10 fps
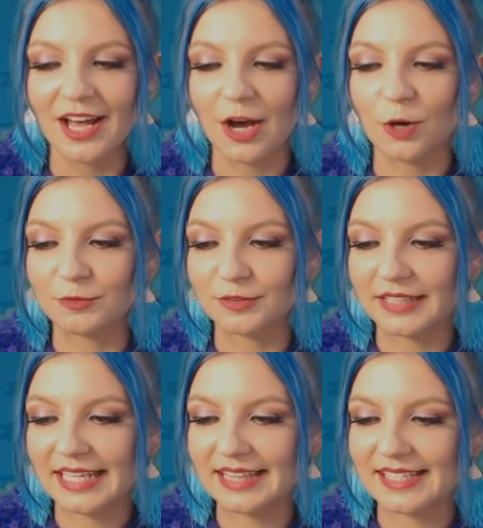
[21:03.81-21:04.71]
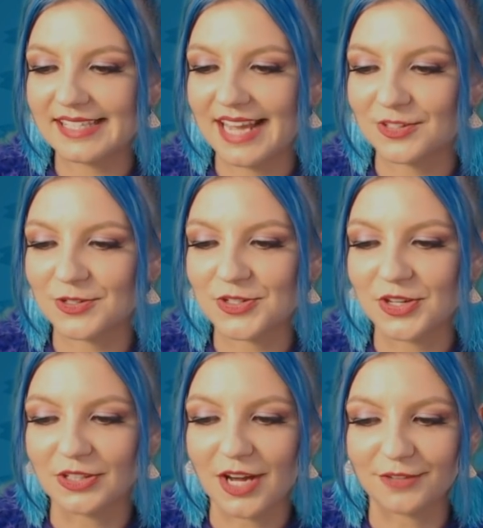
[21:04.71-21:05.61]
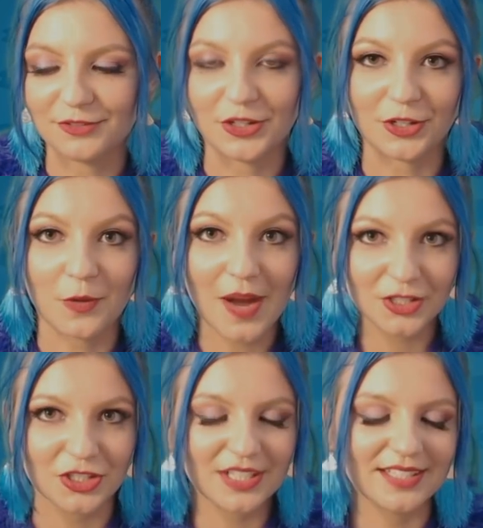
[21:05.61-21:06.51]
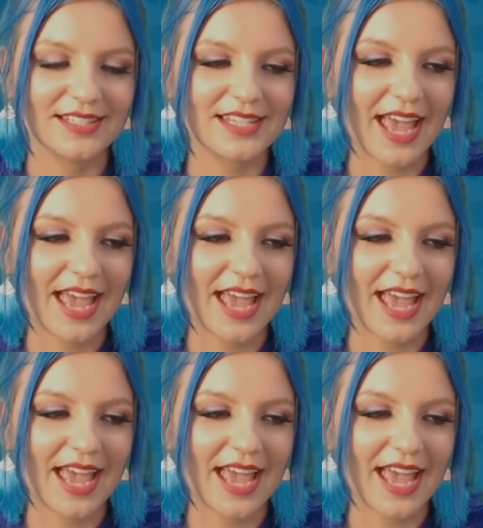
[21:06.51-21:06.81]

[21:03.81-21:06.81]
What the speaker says: Hopefully this answers a lot of your questions